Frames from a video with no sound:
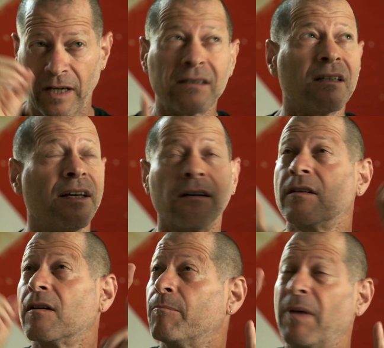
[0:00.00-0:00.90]
right
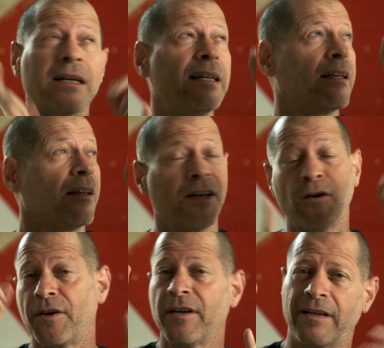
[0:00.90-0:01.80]
here by clicking
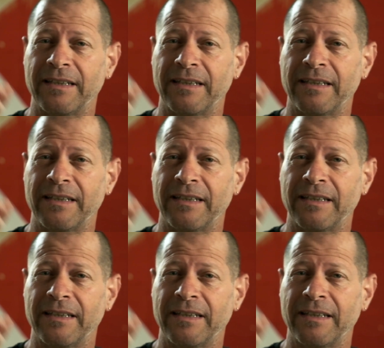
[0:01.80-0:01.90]
here or here.